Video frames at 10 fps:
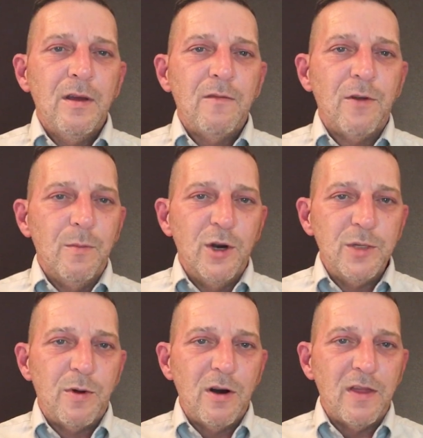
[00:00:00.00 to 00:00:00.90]
For the
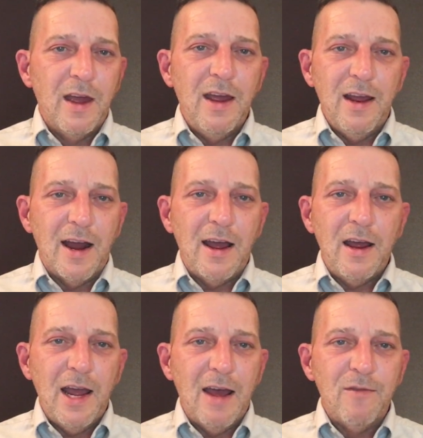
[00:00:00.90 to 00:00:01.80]
most part, they and
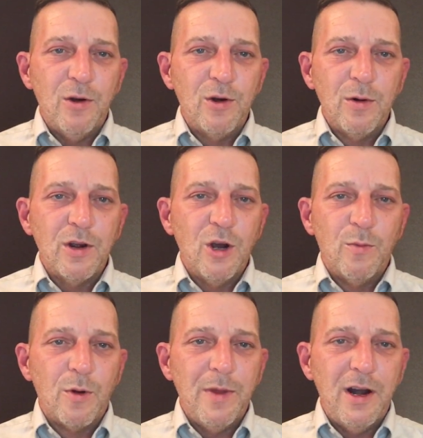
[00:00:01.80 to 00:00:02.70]
I have no
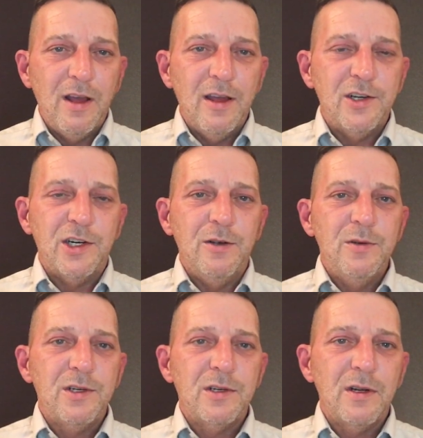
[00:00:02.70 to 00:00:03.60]
comorbidity issues.